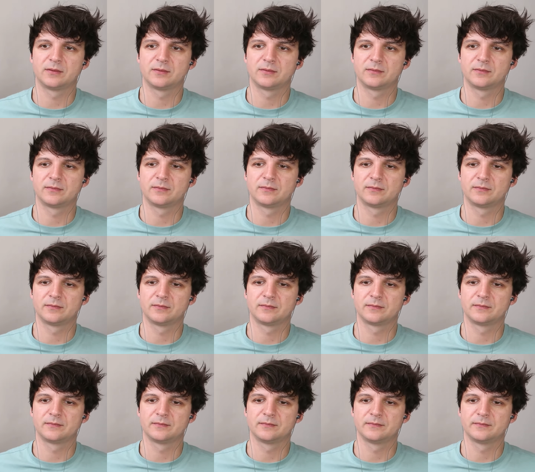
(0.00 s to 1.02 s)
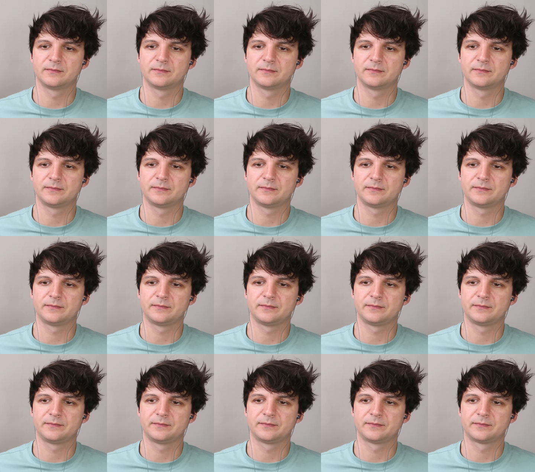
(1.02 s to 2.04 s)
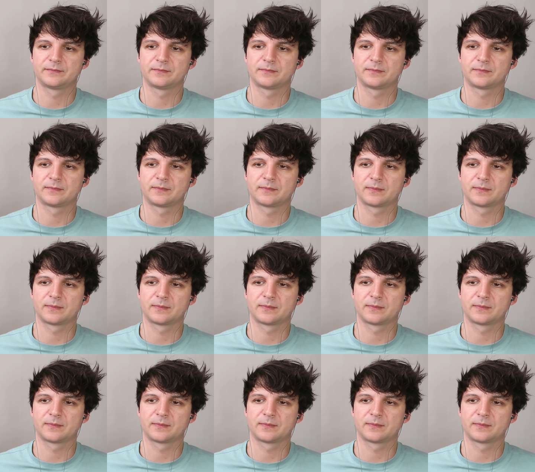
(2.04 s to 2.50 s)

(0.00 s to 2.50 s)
[no speech]